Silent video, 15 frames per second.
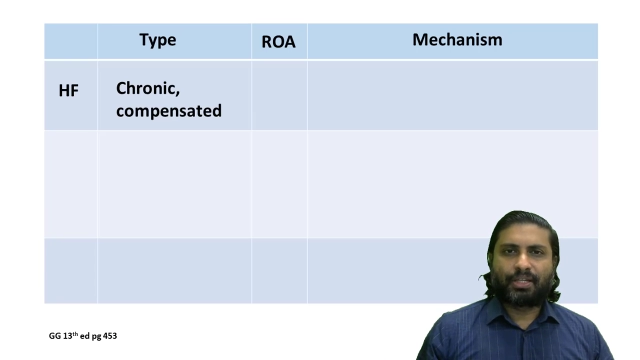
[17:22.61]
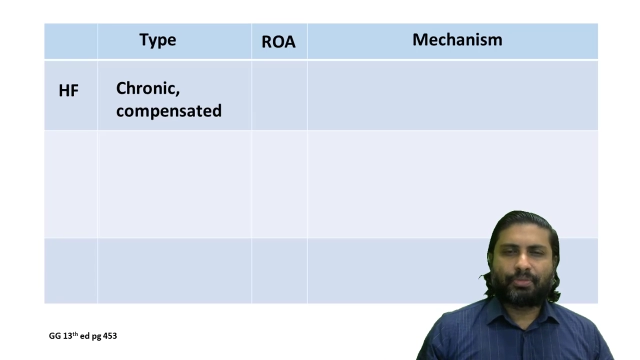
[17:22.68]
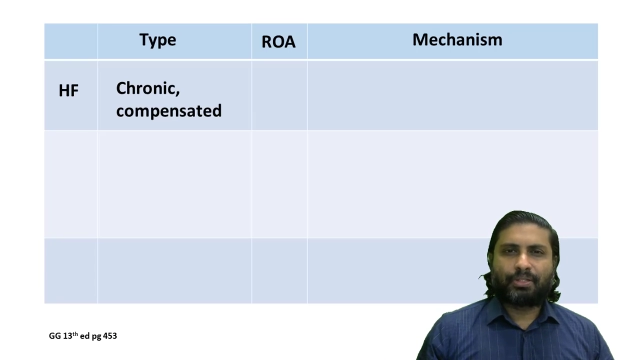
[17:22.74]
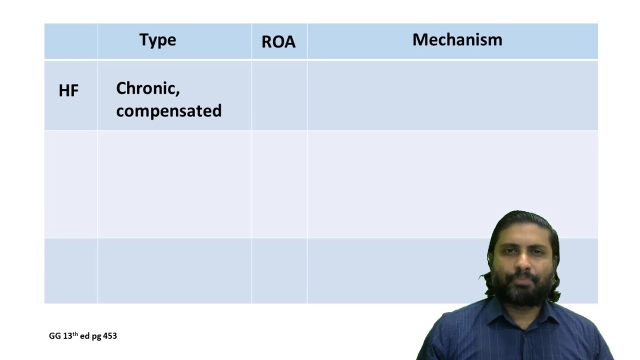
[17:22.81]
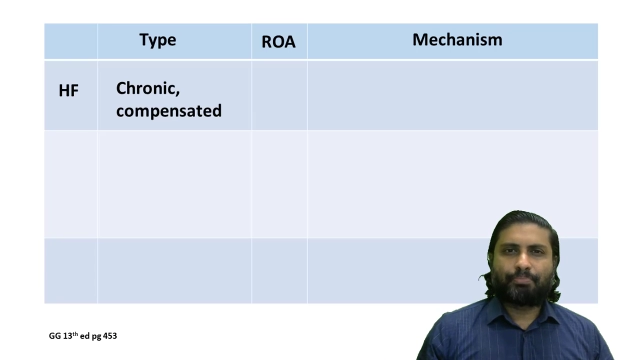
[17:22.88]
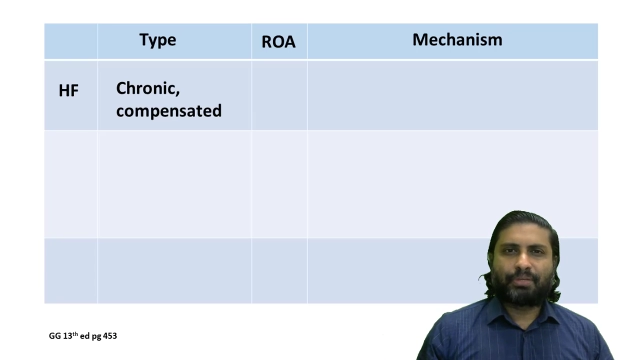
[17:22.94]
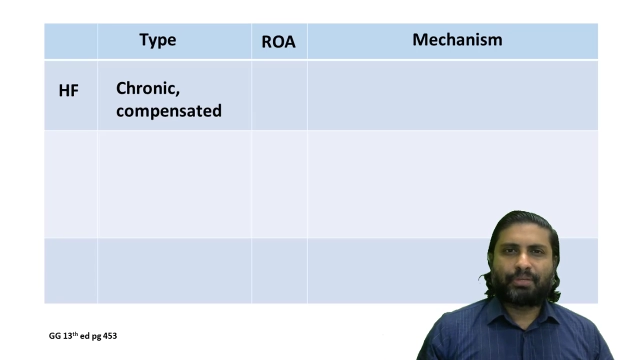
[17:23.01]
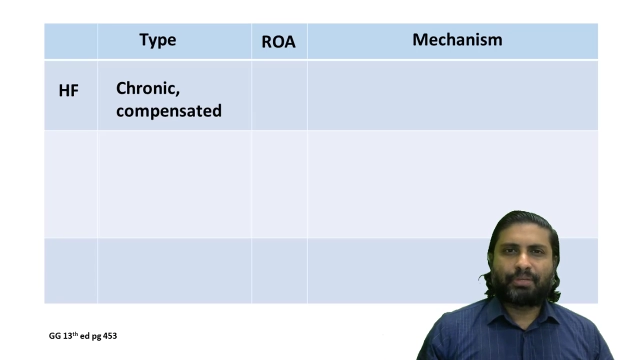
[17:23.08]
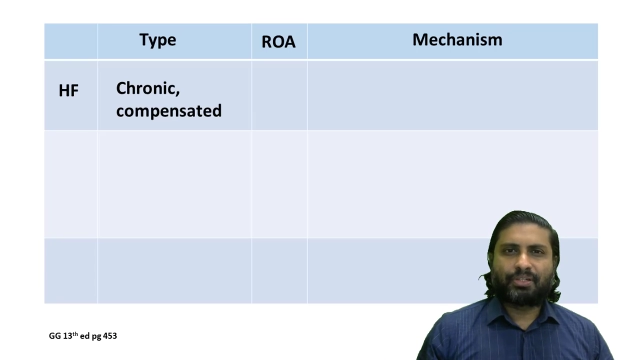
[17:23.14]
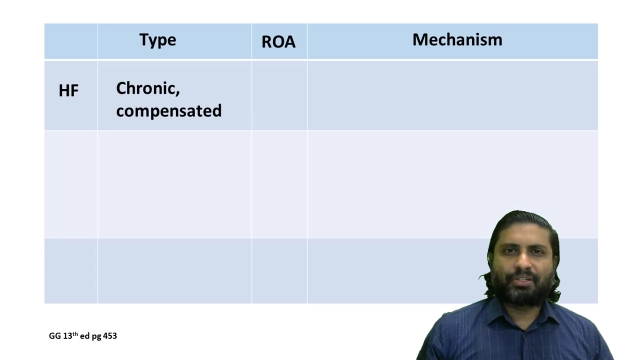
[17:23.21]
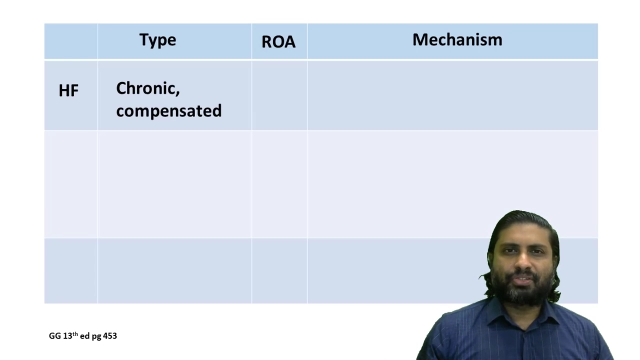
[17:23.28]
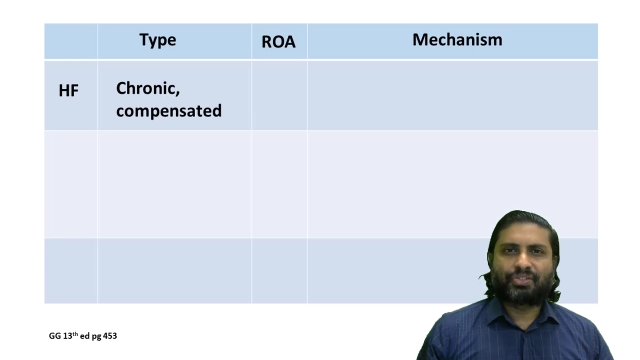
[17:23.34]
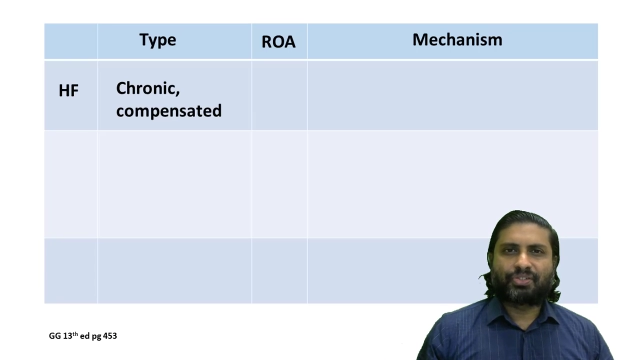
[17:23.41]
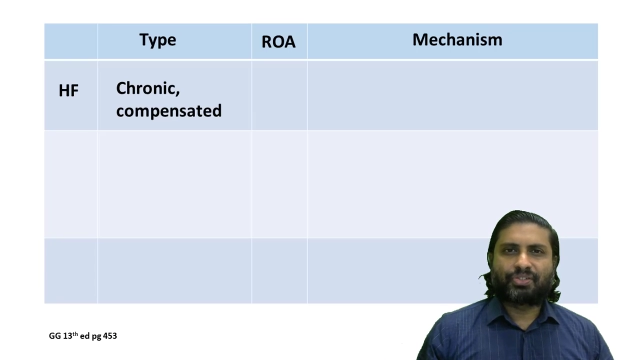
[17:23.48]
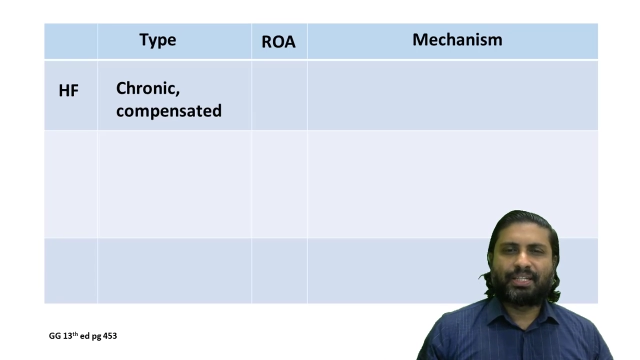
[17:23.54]
where the patient
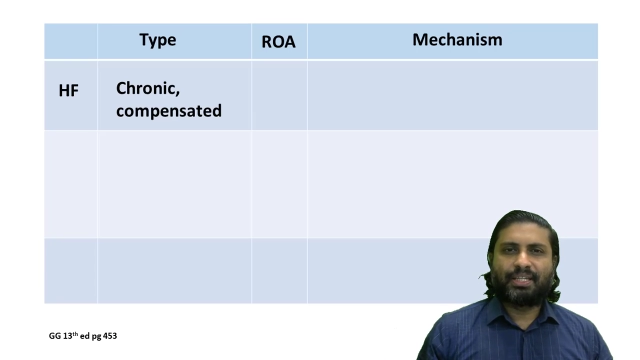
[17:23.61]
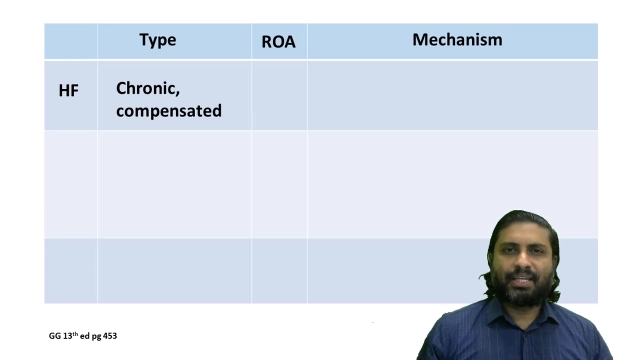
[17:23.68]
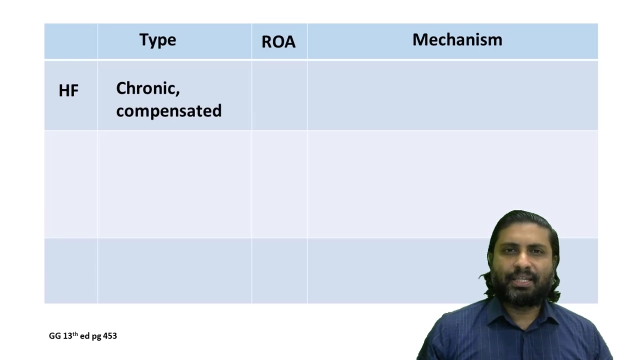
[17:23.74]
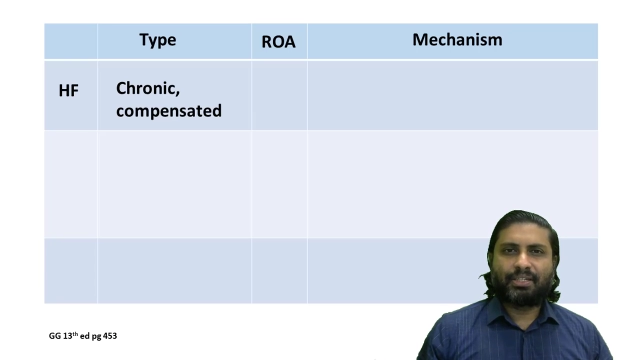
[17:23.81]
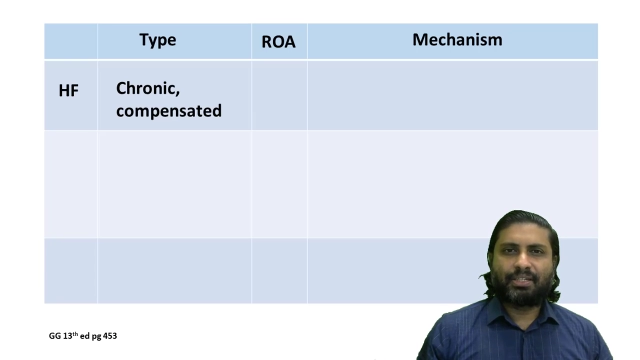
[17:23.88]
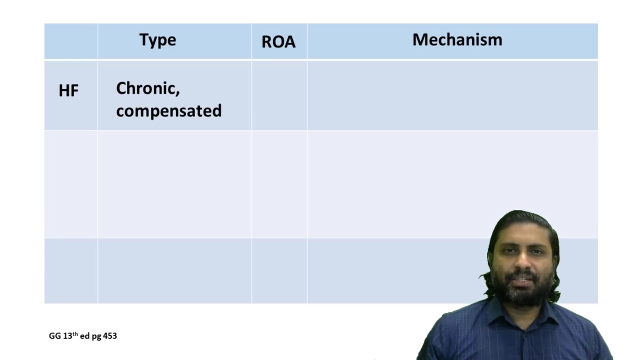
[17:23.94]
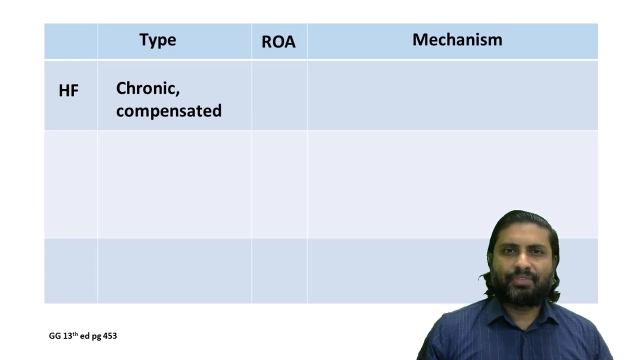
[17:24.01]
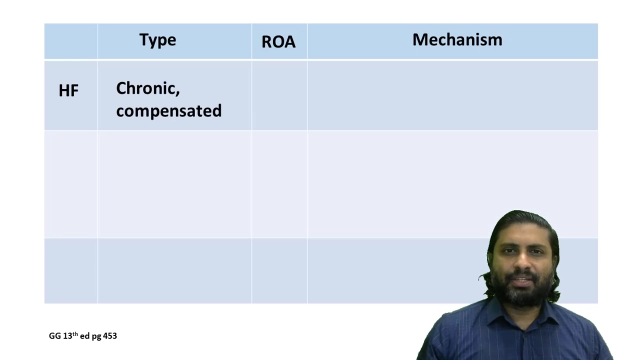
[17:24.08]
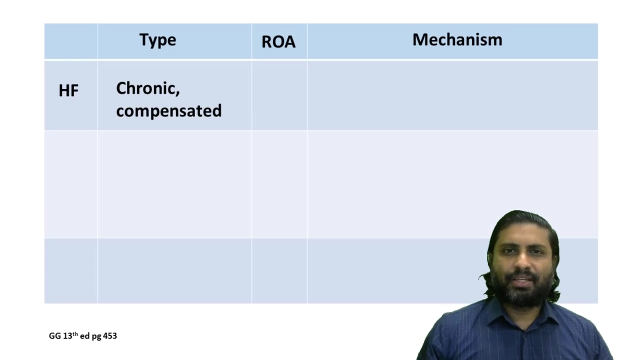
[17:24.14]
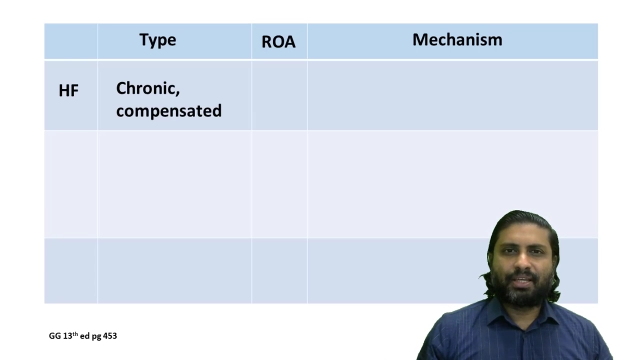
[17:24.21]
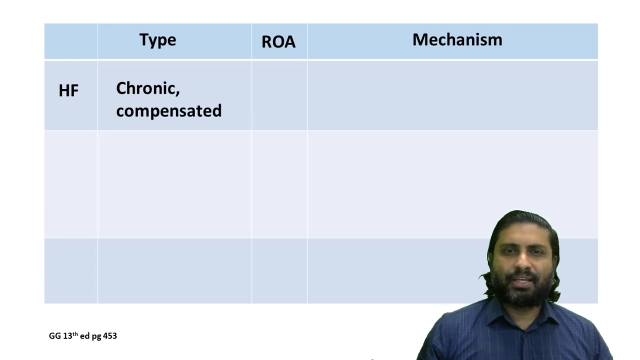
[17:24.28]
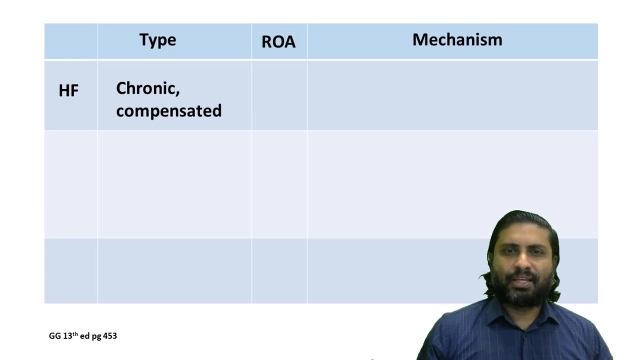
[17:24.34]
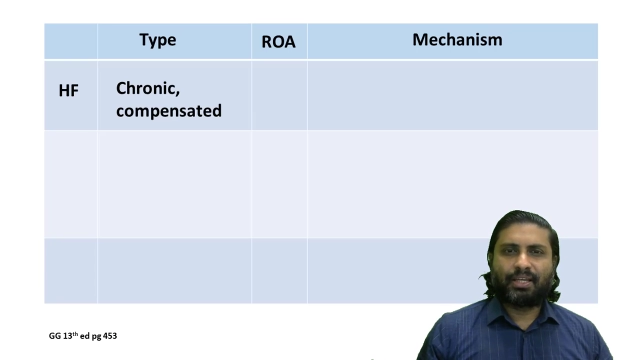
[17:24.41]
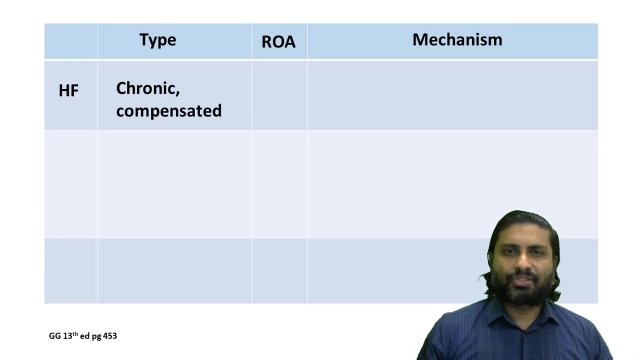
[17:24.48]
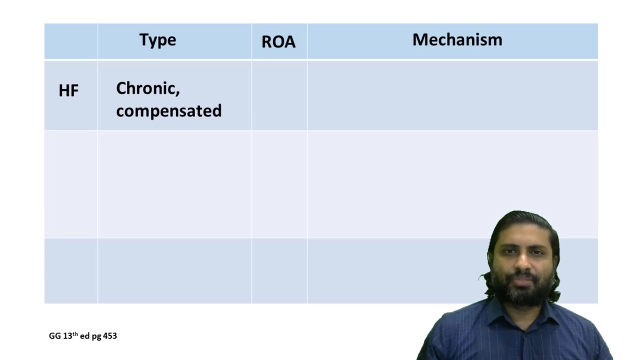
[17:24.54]
is relatively
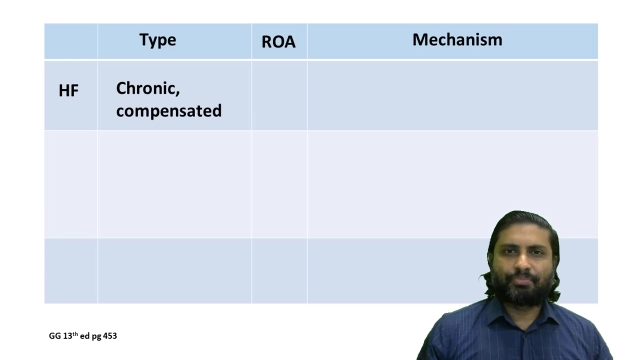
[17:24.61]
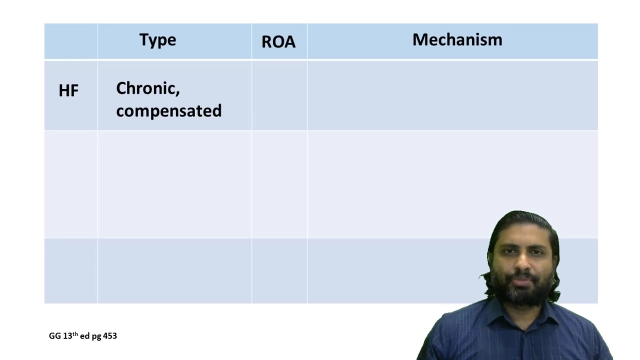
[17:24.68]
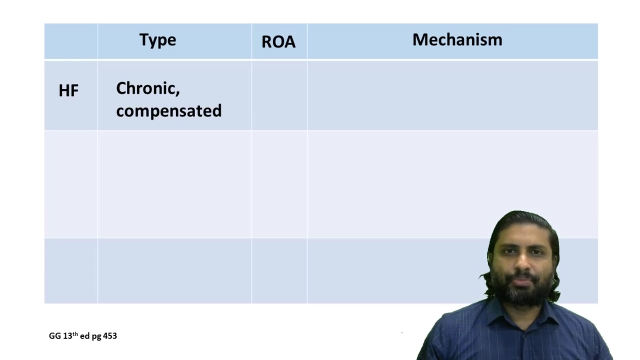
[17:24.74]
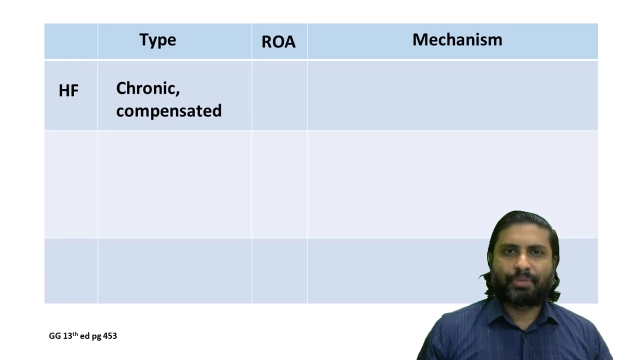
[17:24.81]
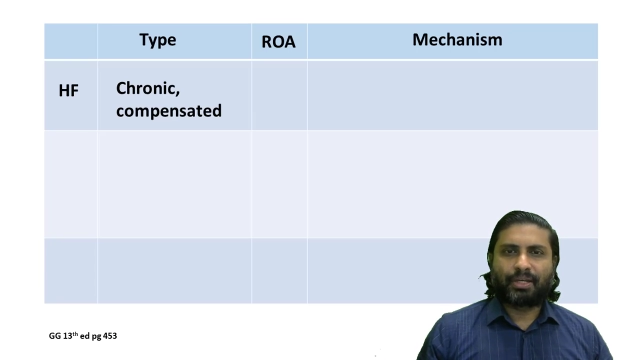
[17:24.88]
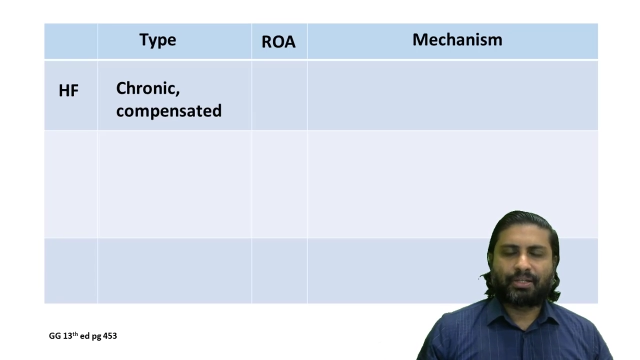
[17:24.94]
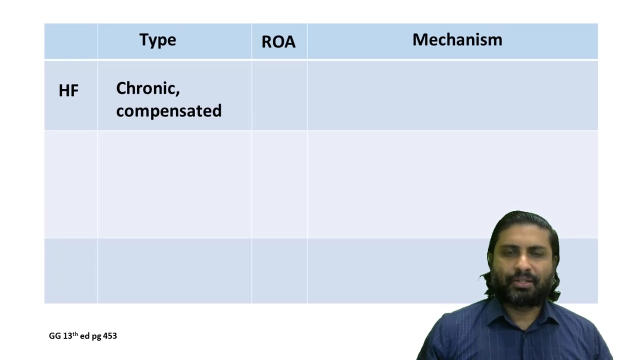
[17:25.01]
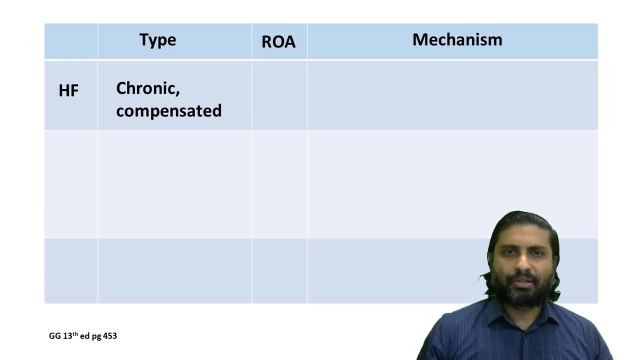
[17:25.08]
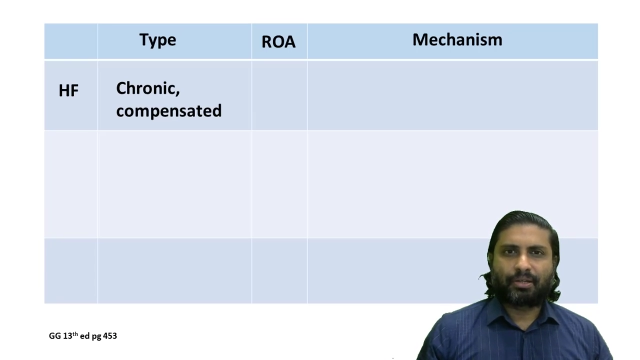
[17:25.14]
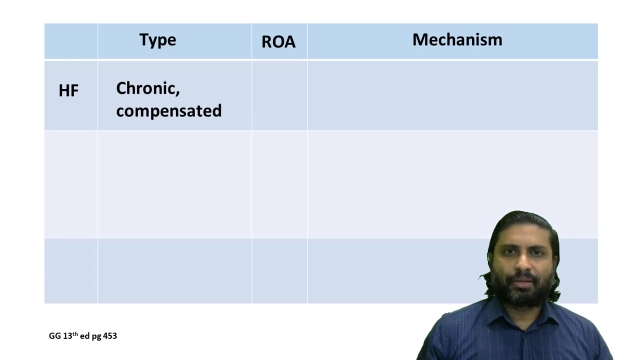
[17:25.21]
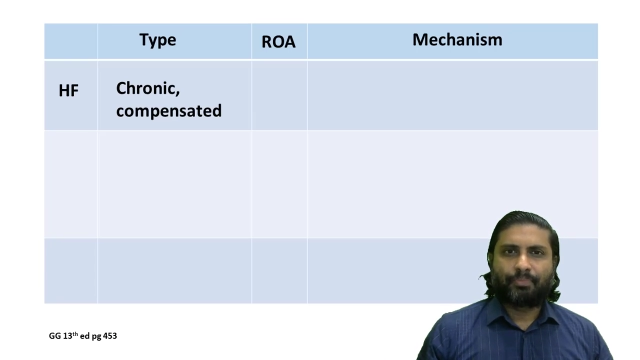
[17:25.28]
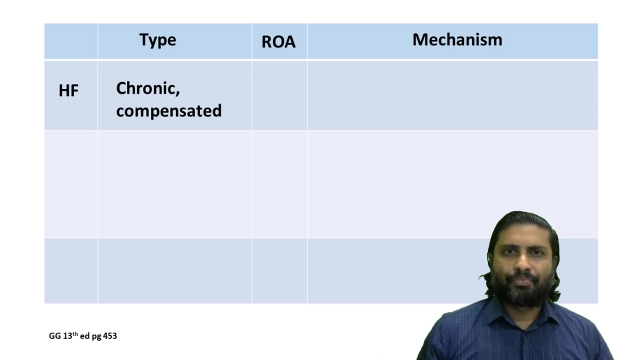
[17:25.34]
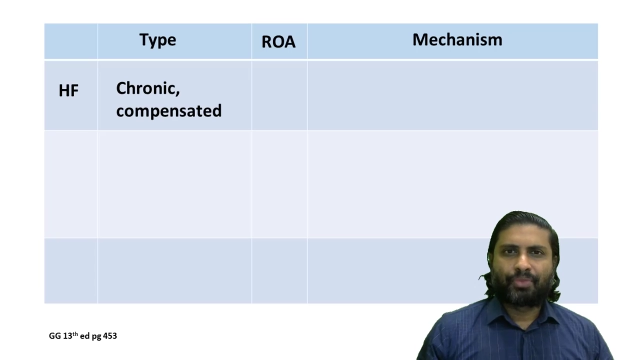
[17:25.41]
asymptomatic.